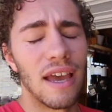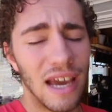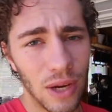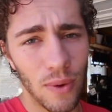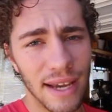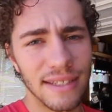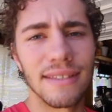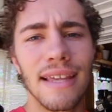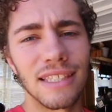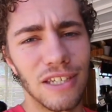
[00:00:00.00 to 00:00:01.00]
Anyways,
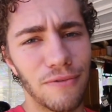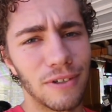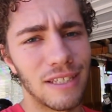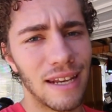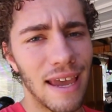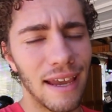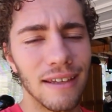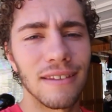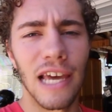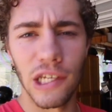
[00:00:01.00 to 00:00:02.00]
that's it for today.
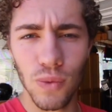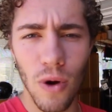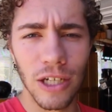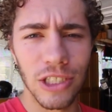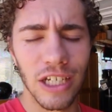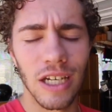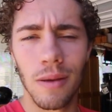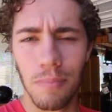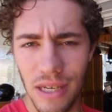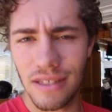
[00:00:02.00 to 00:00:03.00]
Thanks for watching.
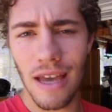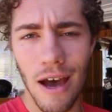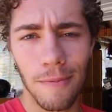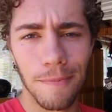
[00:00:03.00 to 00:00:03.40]
Peace out.